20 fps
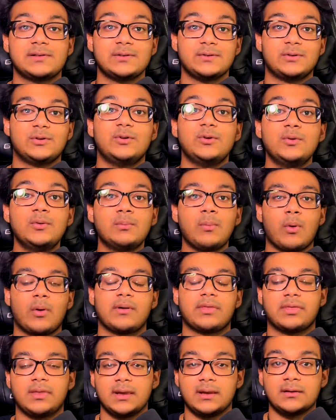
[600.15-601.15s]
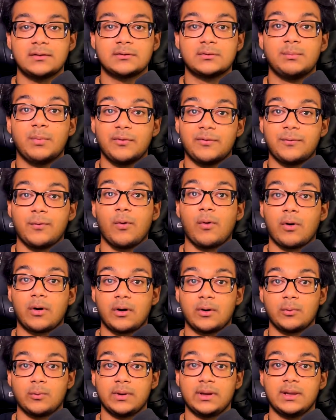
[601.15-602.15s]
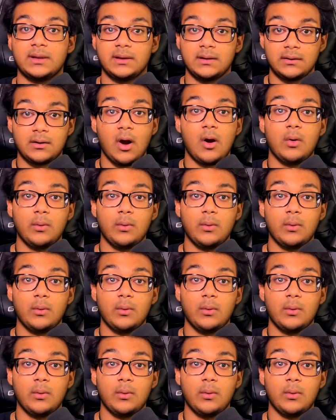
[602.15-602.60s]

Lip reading: two more things before we go